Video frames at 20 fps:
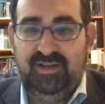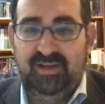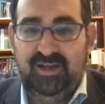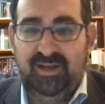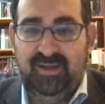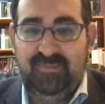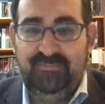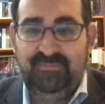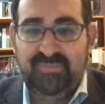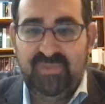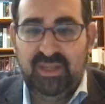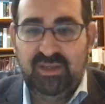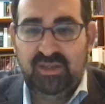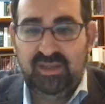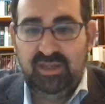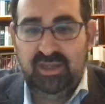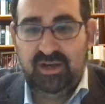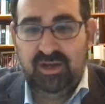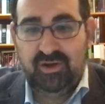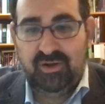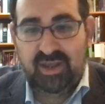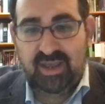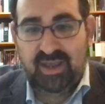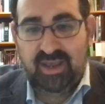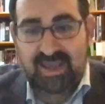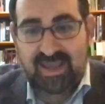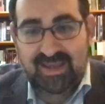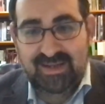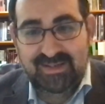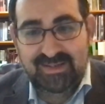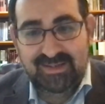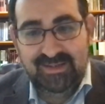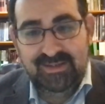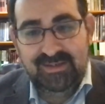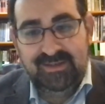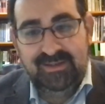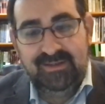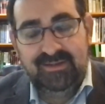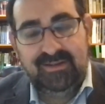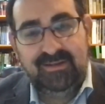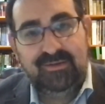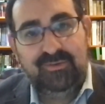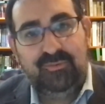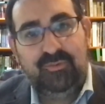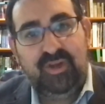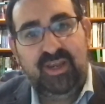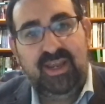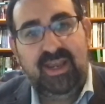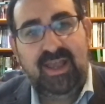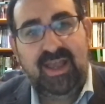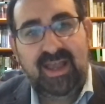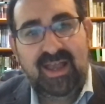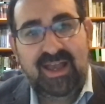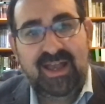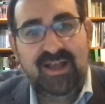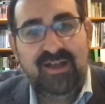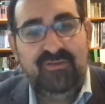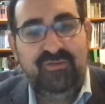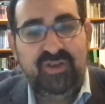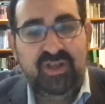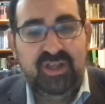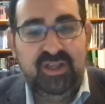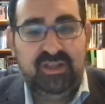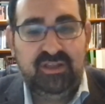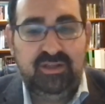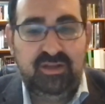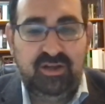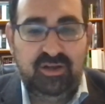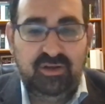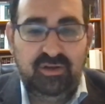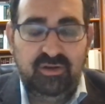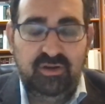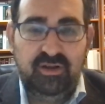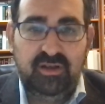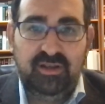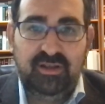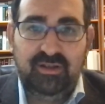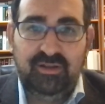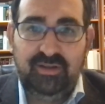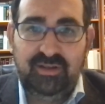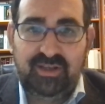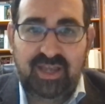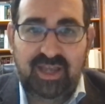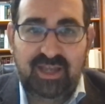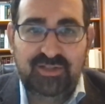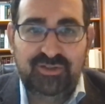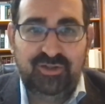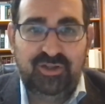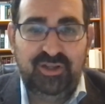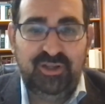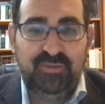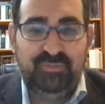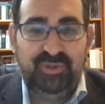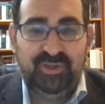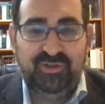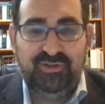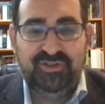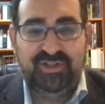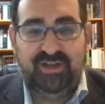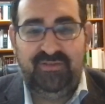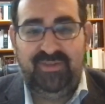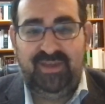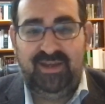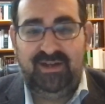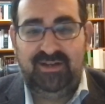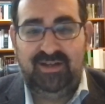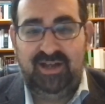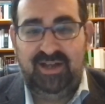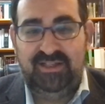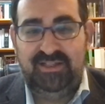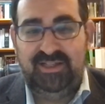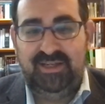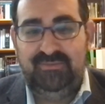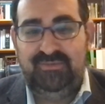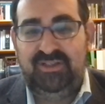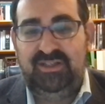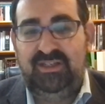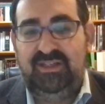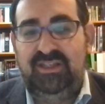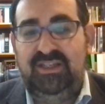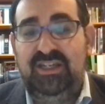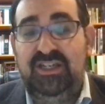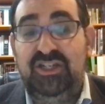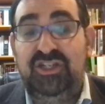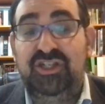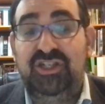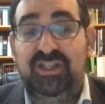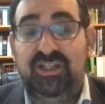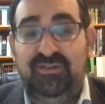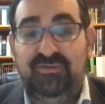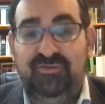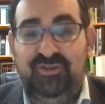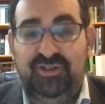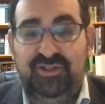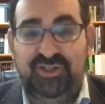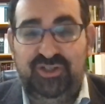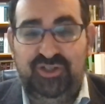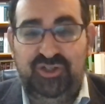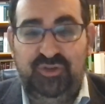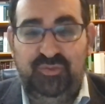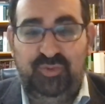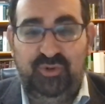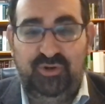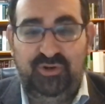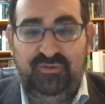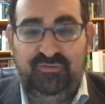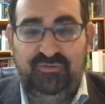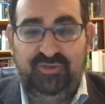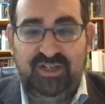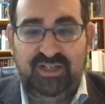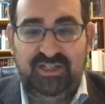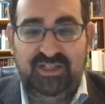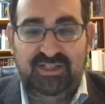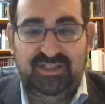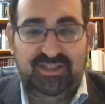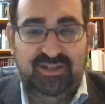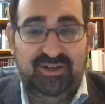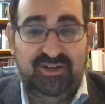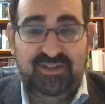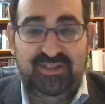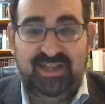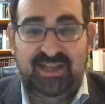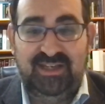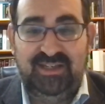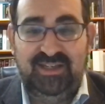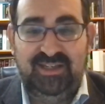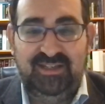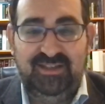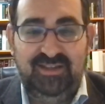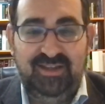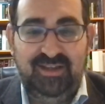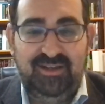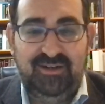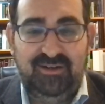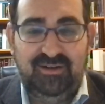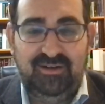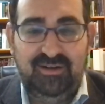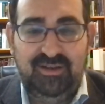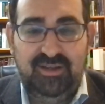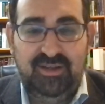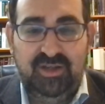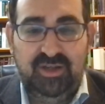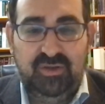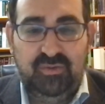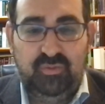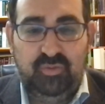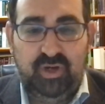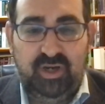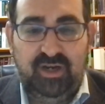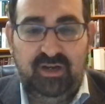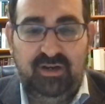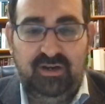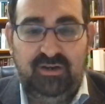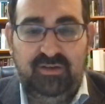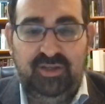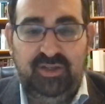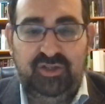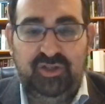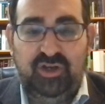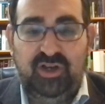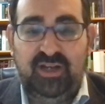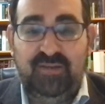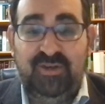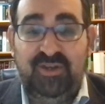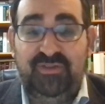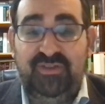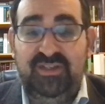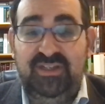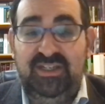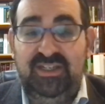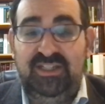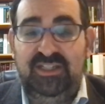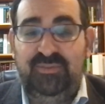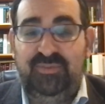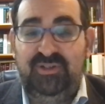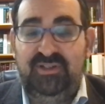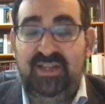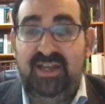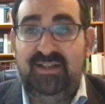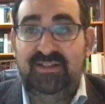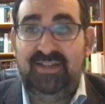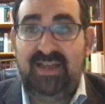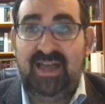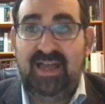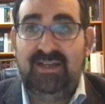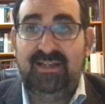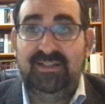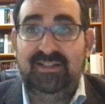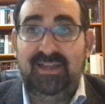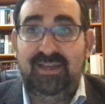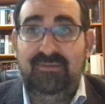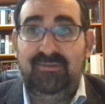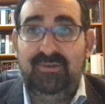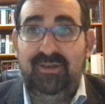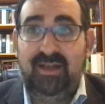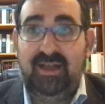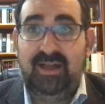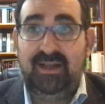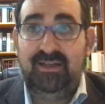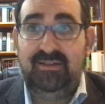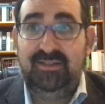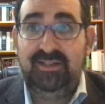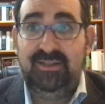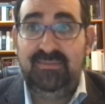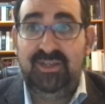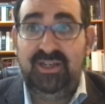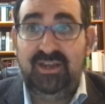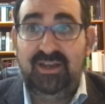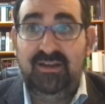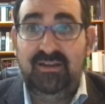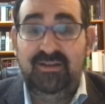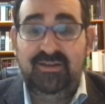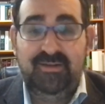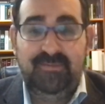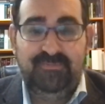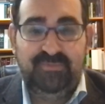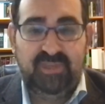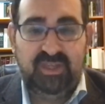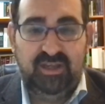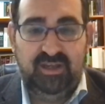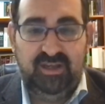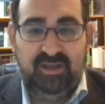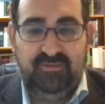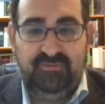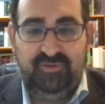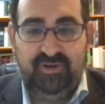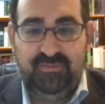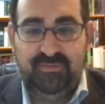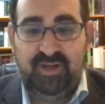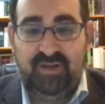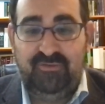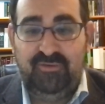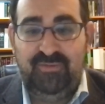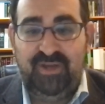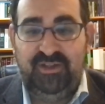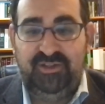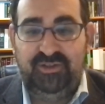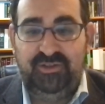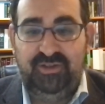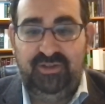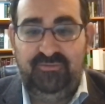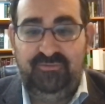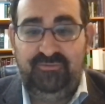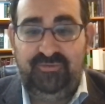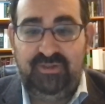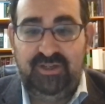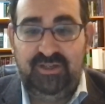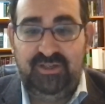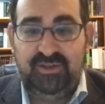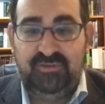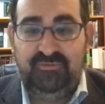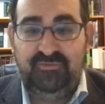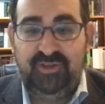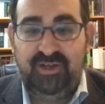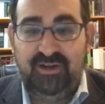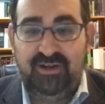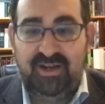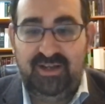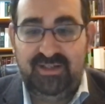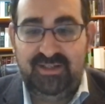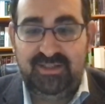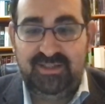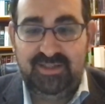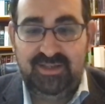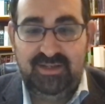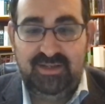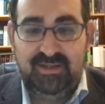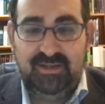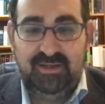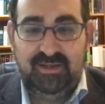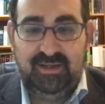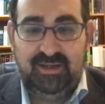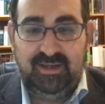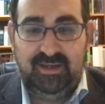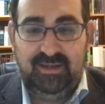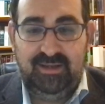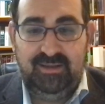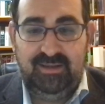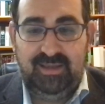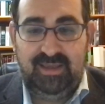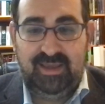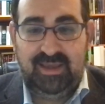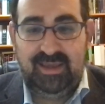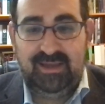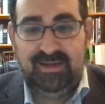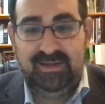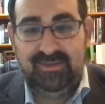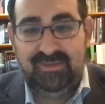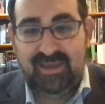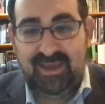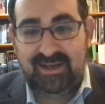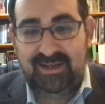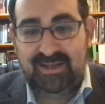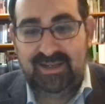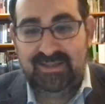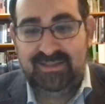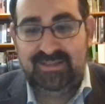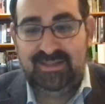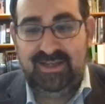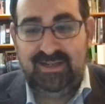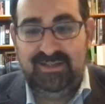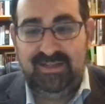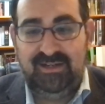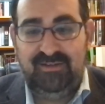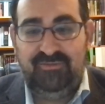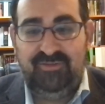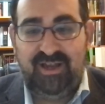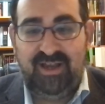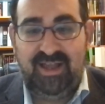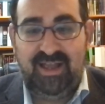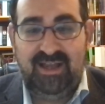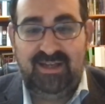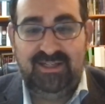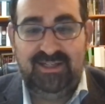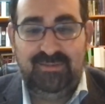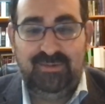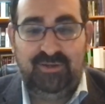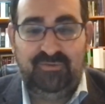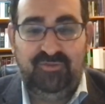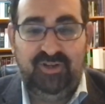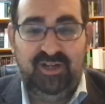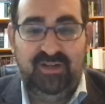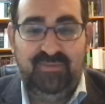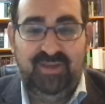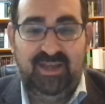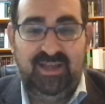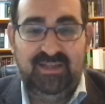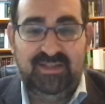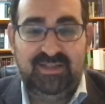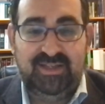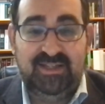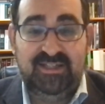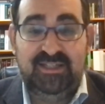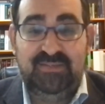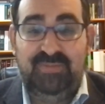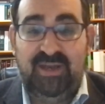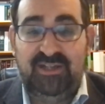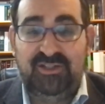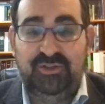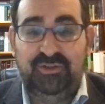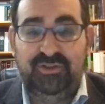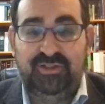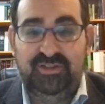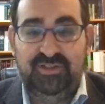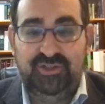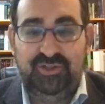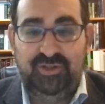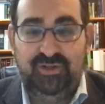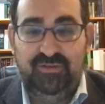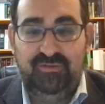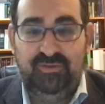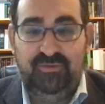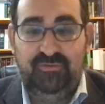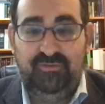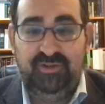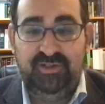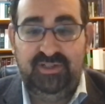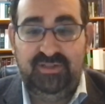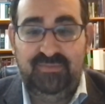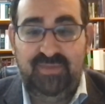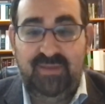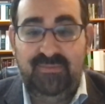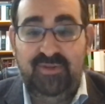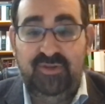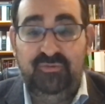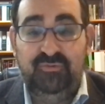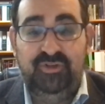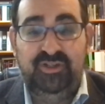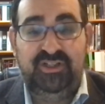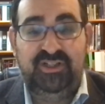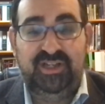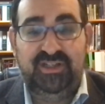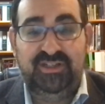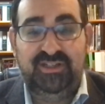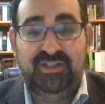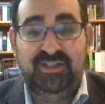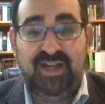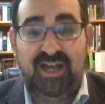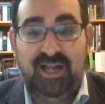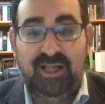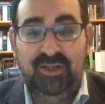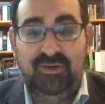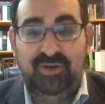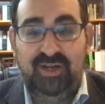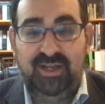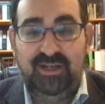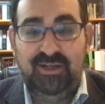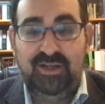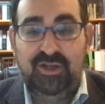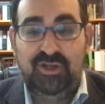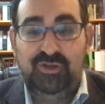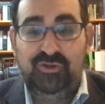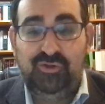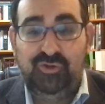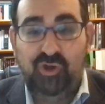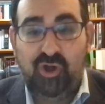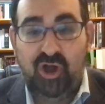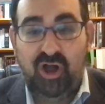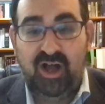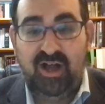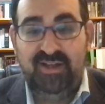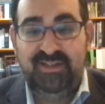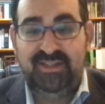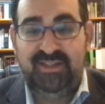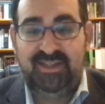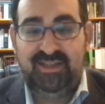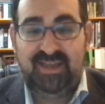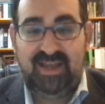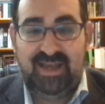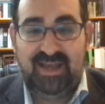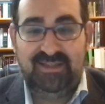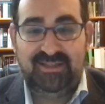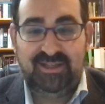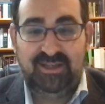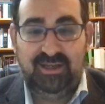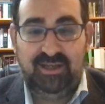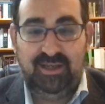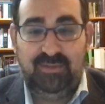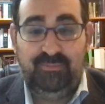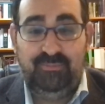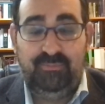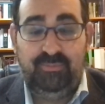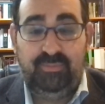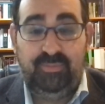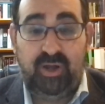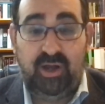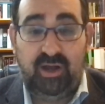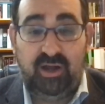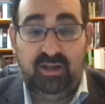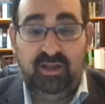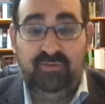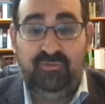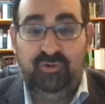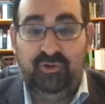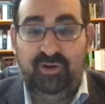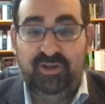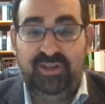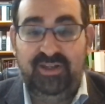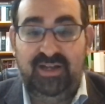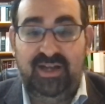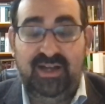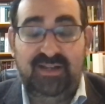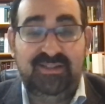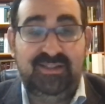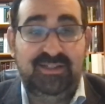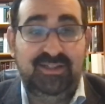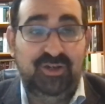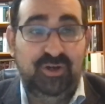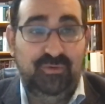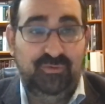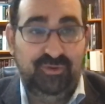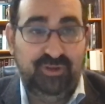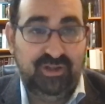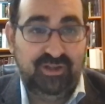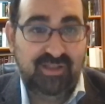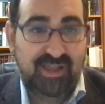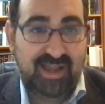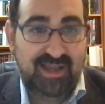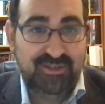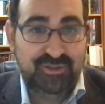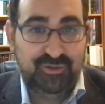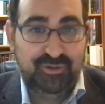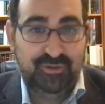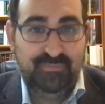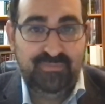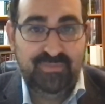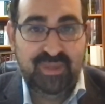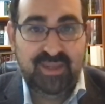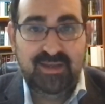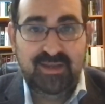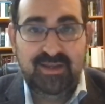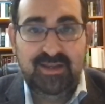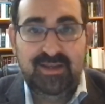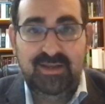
Um, you know, and we have, you know, case law that builds on that concept, Keyishian versus the Board of Regents, you know, a decade later, where they talk about the need to protect academ- academia uh, from governmental in- interference. Uh, and in that case, they identify academic freedom as a special concern of the First Amendment, which doesn't tolerate laws that cast a pall of orthodoxy over the classroom.